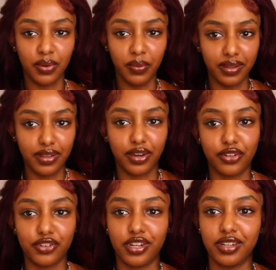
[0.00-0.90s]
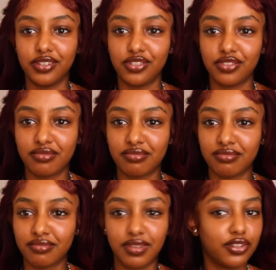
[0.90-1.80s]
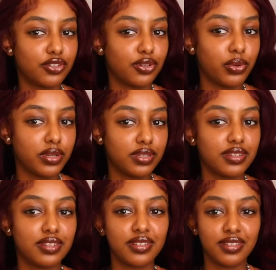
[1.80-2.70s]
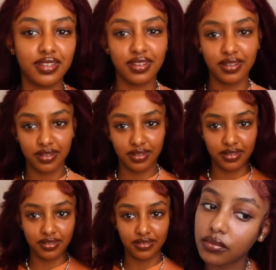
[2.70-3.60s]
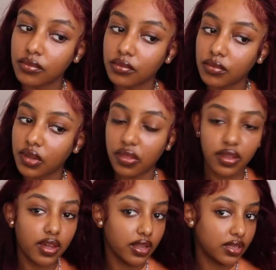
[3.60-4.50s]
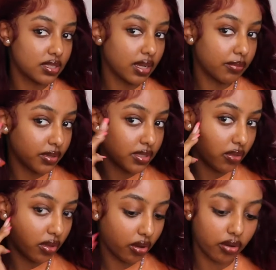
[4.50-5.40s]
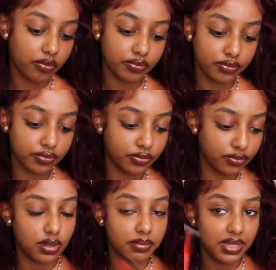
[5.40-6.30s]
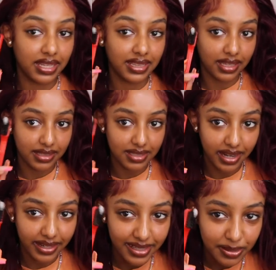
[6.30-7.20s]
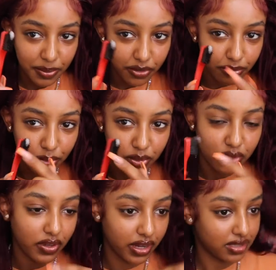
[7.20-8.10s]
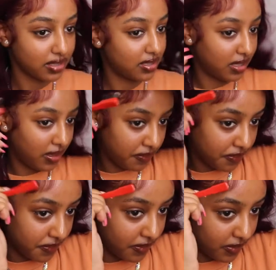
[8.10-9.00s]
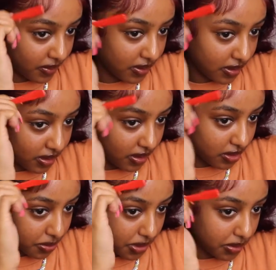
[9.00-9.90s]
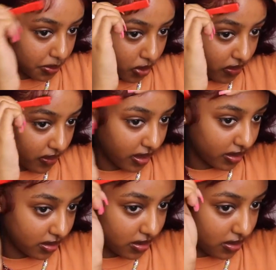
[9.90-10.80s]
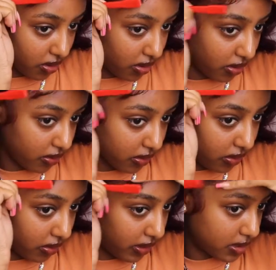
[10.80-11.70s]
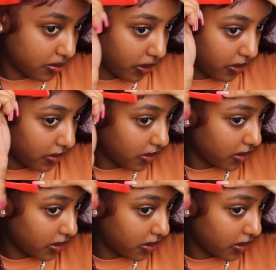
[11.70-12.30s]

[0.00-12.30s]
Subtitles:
Why the color change? I just noticed. I think I like the sideburns how they are. I'm taking like the tiniest bit of mousse, if you guys can see. And I just put it more on the ends, not on the lace part.